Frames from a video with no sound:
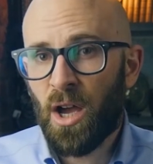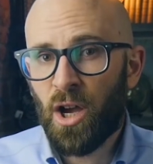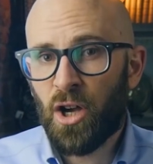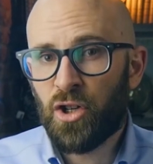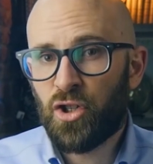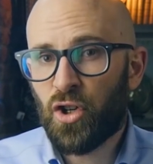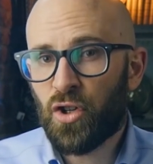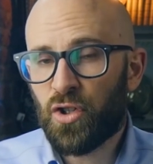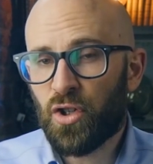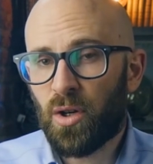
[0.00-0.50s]

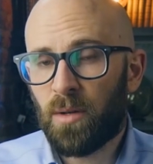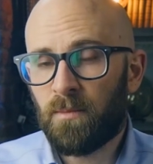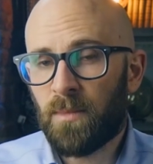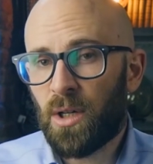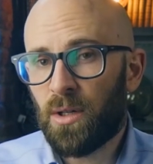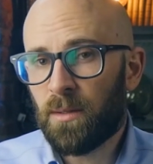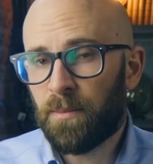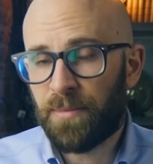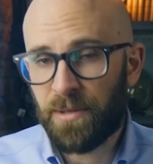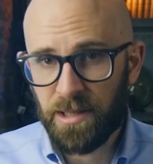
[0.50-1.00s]
should your
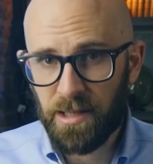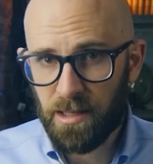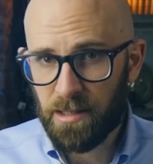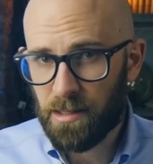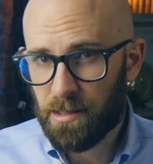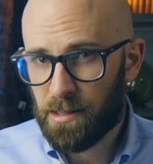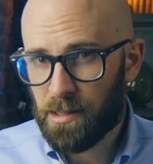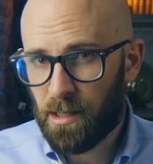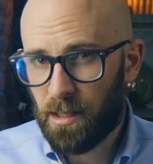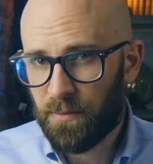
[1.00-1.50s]
mole present
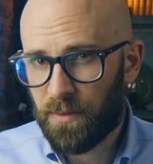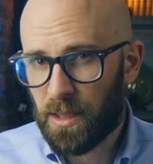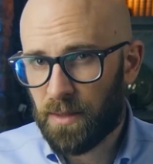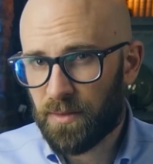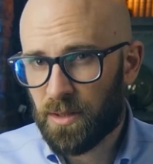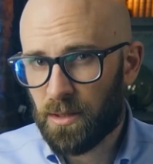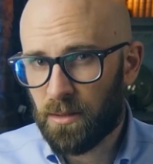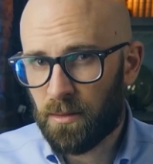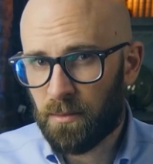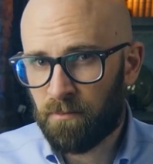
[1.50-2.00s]
itself
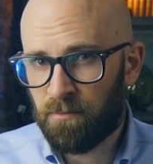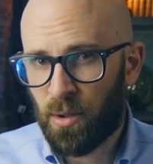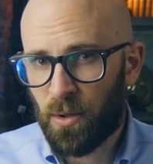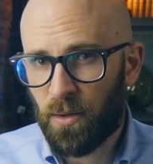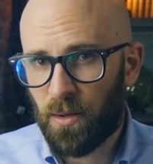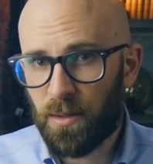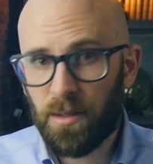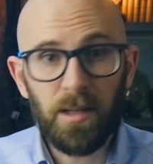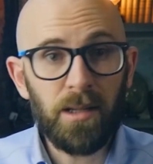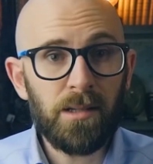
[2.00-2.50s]
after you're
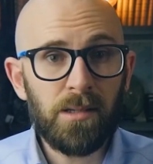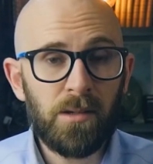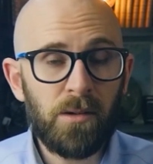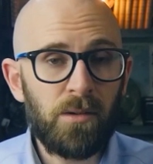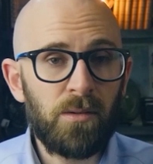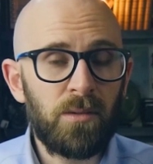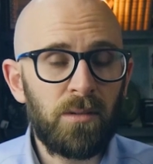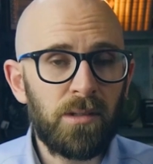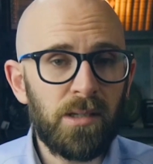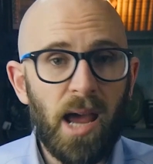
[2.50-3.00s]
born, it's
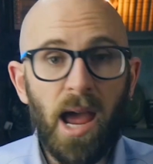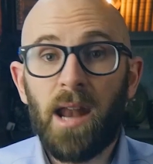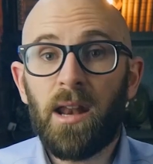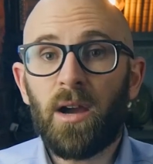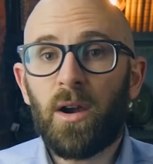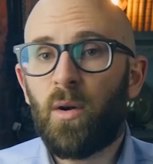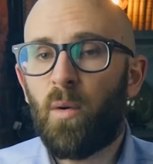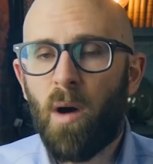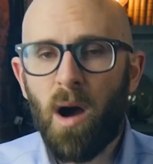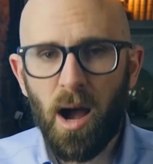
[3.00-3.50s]
called an
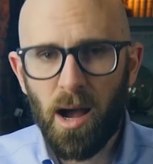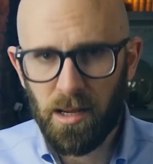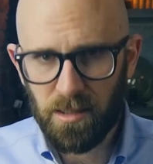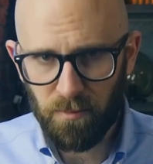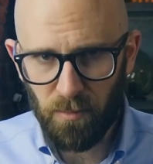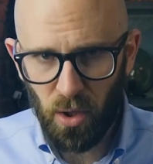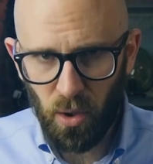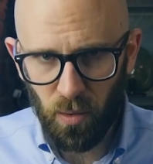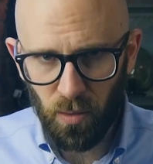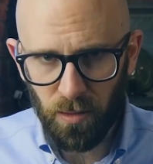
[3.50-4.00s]

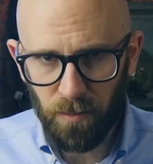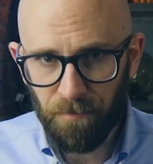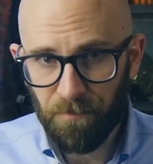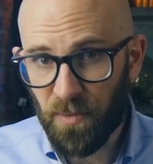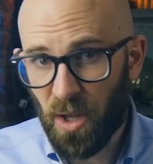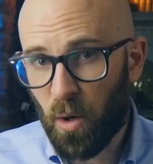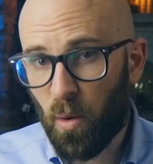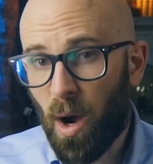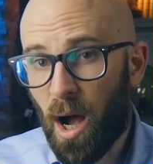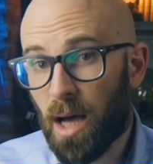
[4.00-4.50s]
acquired mole.
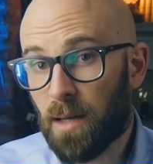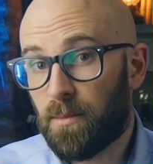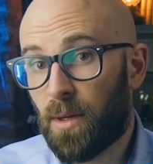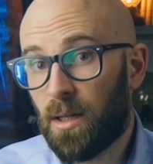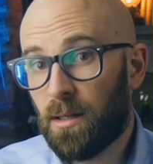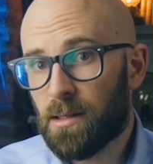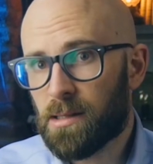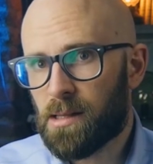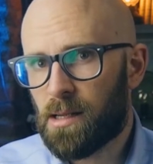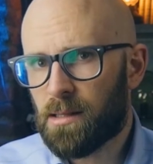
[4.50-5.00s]
Acquired
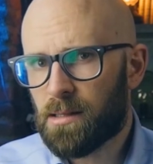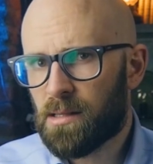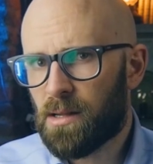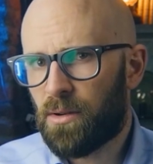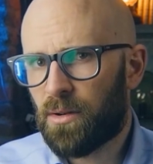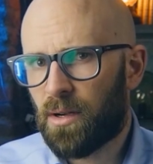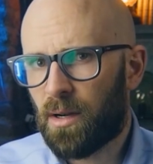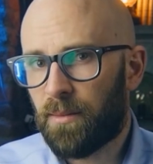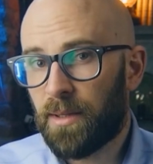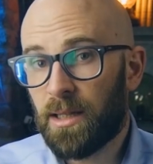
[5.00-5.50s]
moles are
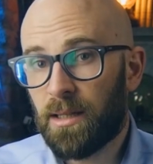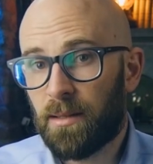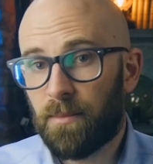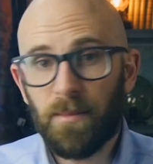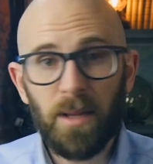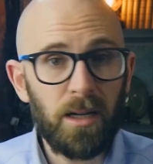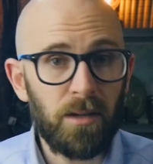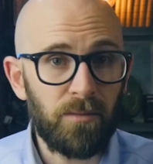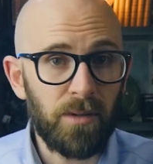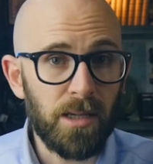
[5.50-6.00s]
so common that
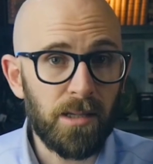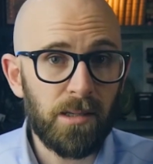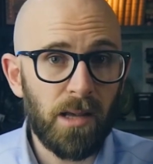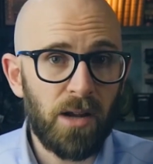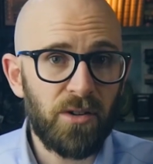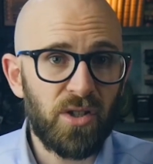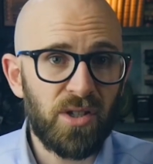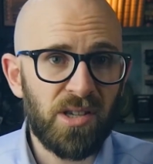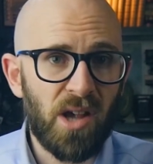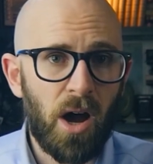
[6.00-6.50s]
many
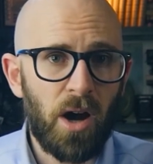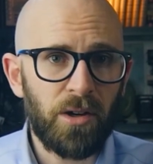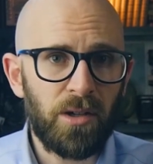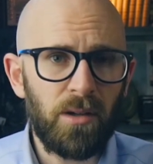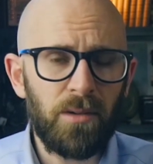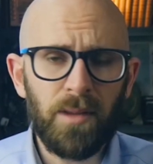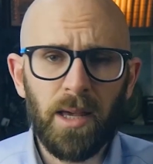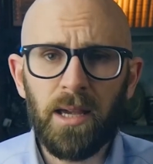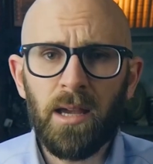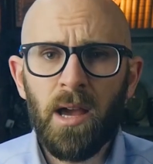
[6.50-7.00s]
researchers
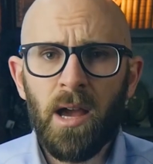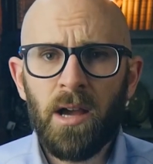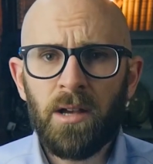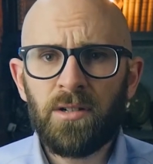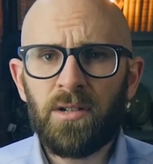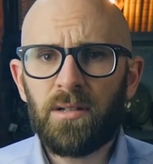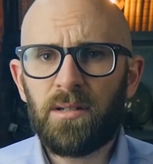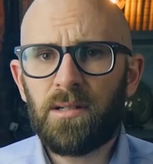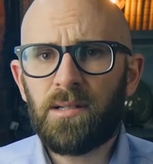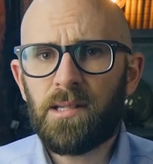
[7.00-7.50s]
argue they
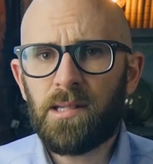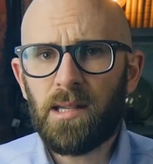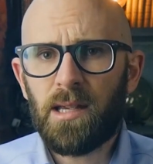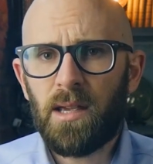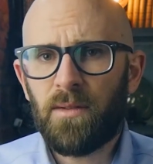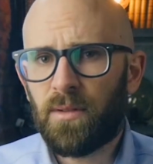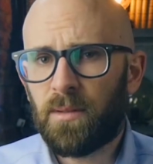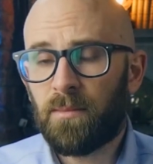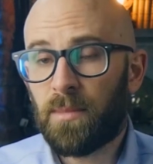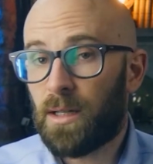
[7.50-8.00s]
shouldn't
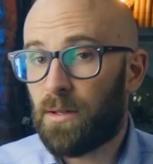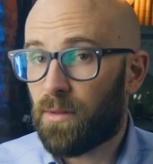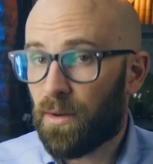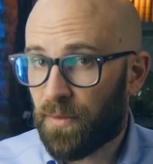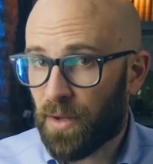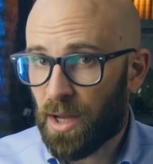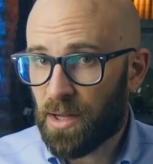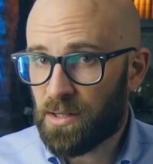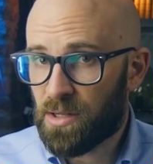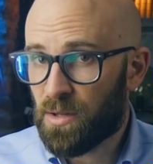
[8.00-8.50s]
even be
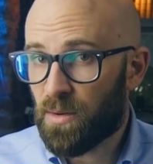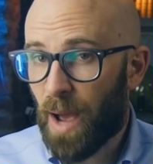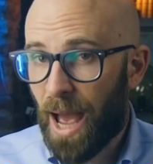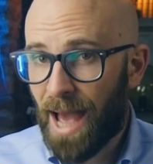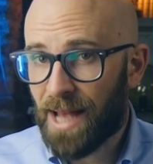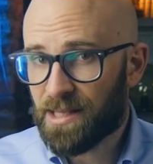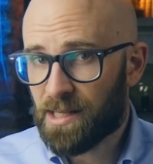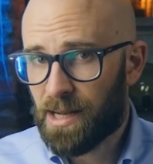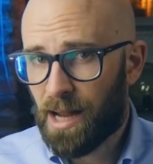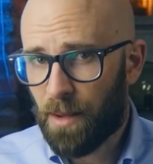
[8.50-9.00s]
referred to
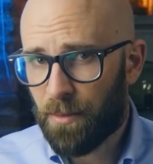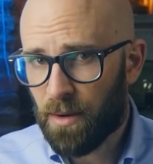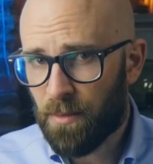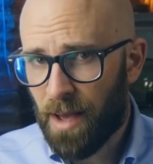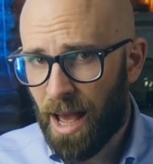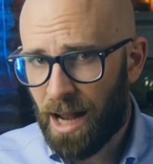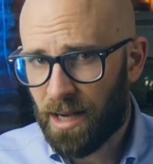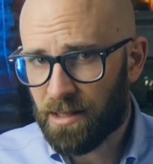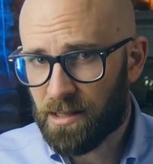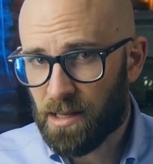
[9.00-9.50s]
as an
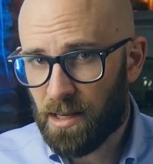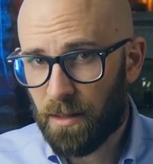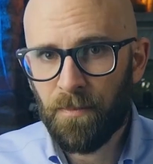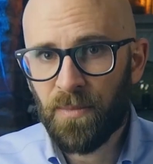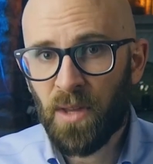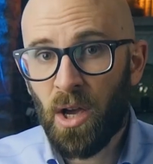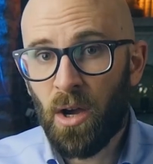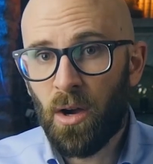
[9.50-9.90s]
abnormality.